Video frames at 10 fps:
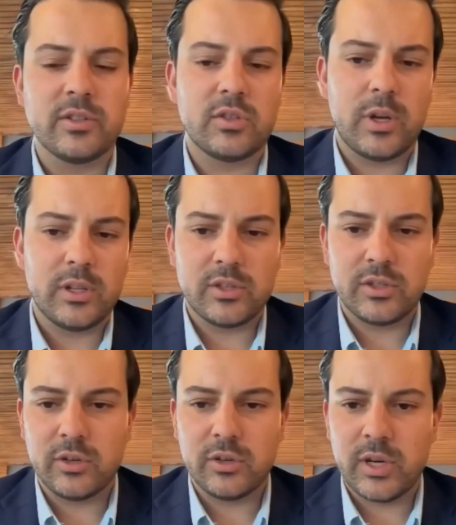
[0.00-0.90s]
as well as
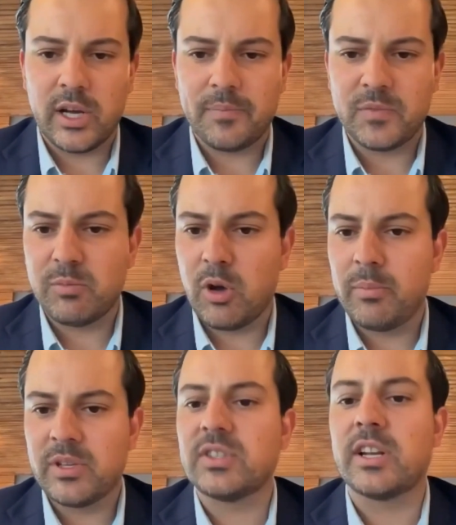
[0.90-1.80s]
your Small
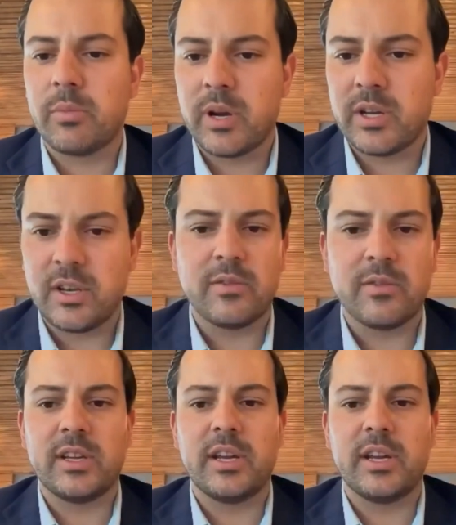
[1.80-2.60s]
Business Enterprise Center of St.